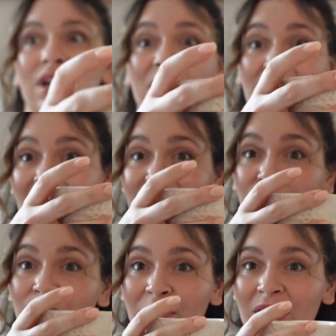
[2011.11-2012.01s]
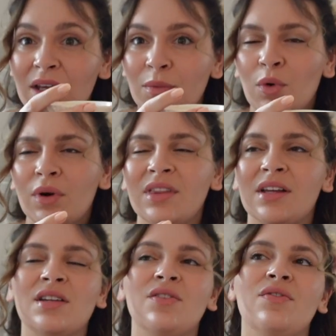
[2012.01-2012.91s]
aligned for me anymore, and
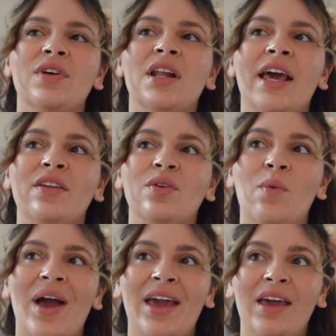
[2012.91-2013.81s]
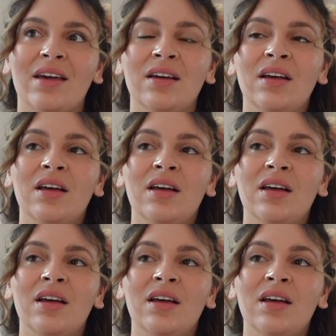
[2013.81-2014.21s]
that didn't feel like the way